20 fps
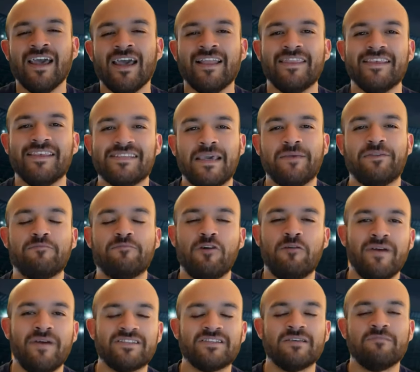Let's keep the
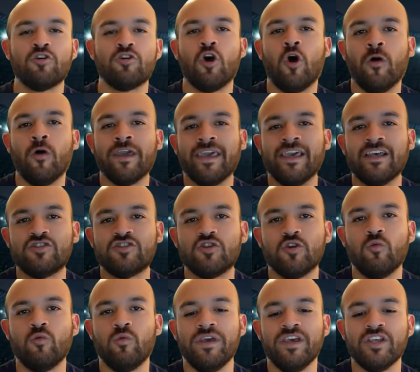momentum going into
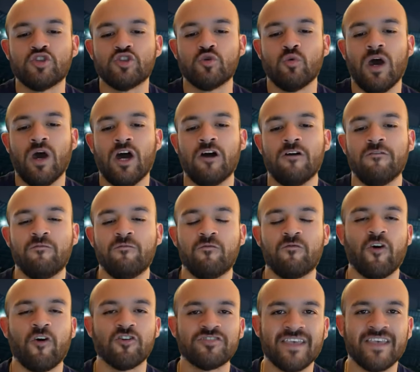week 12.
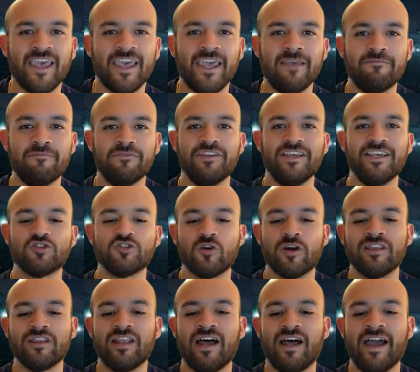First game,
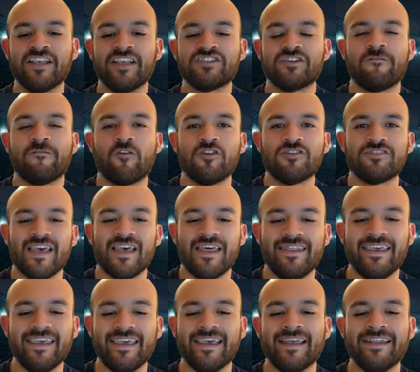Detroit Lions versus
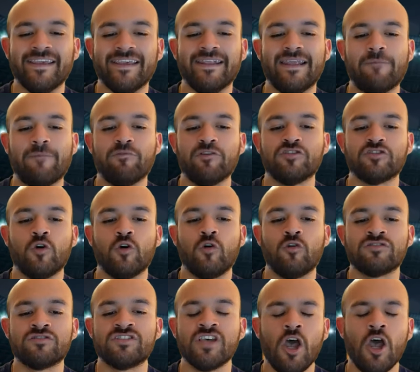the Indianapolis
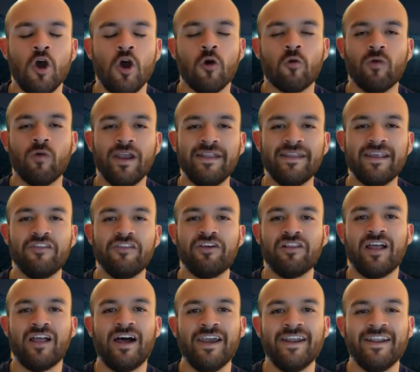Colts. Right now, the
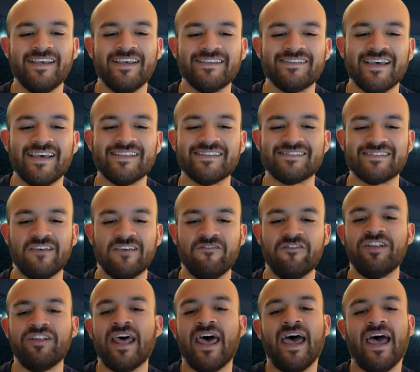line is at
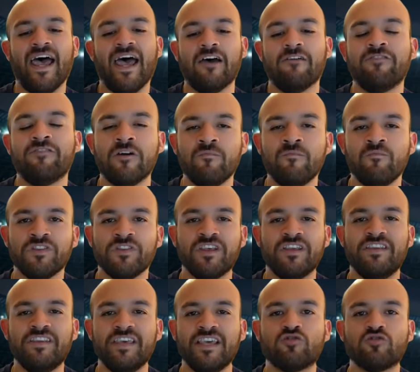7.5. The
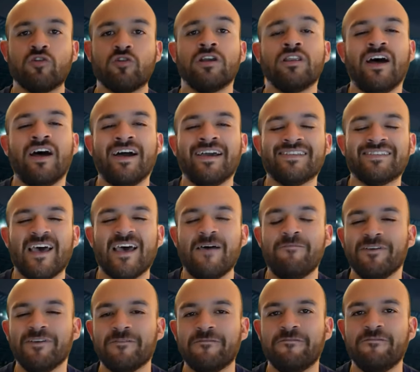Detroit Lions have
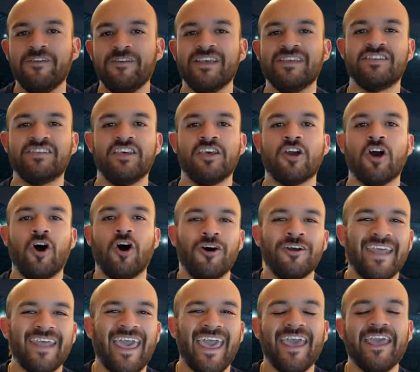been feasting on
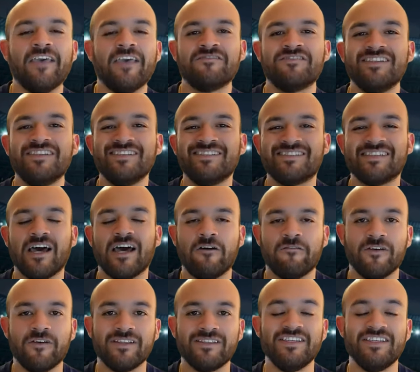AFC South
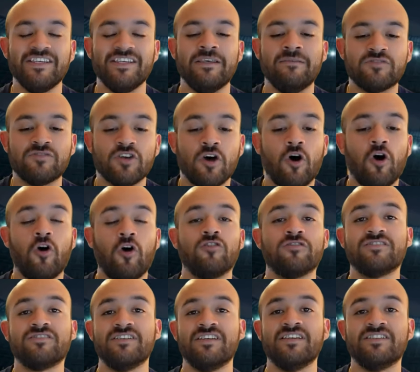teams all
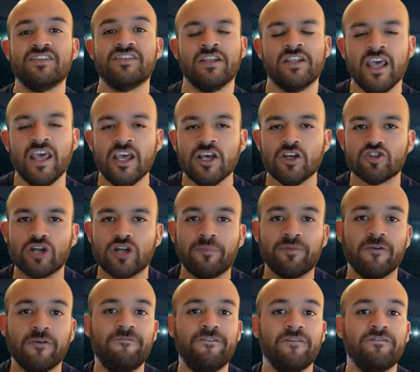season, dropped
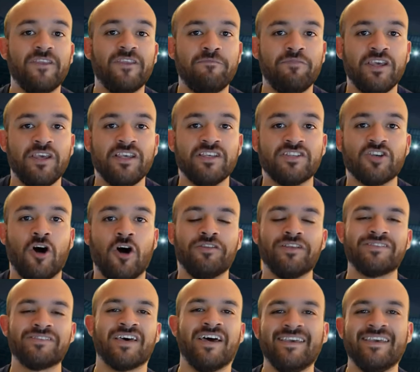a 50 piece on the
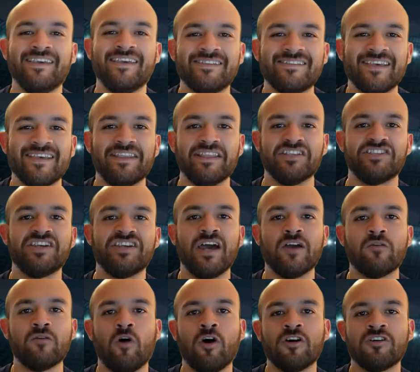Titans and the
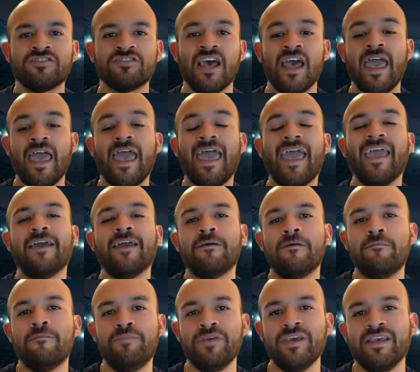Jaguars, and
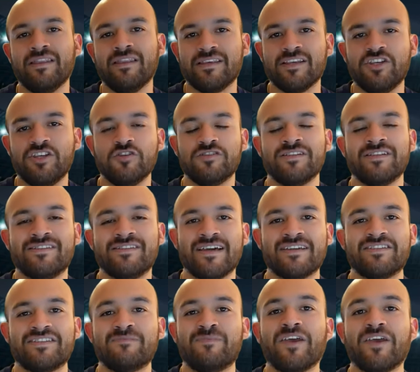beat the Houston
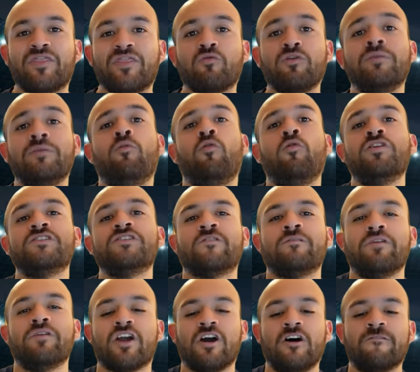Texans by 3 points from
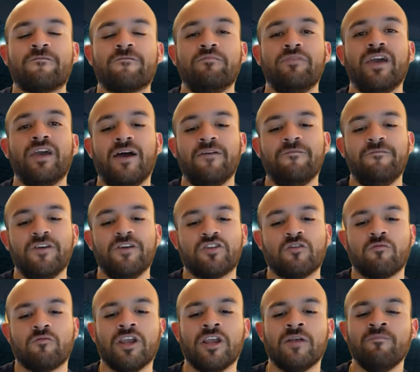a come from behind
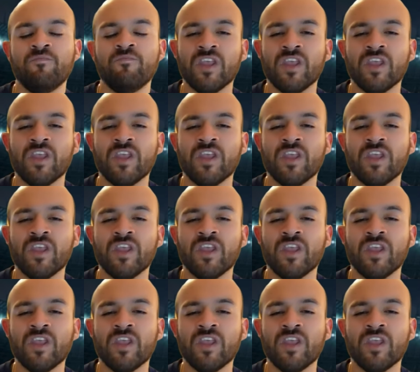victory.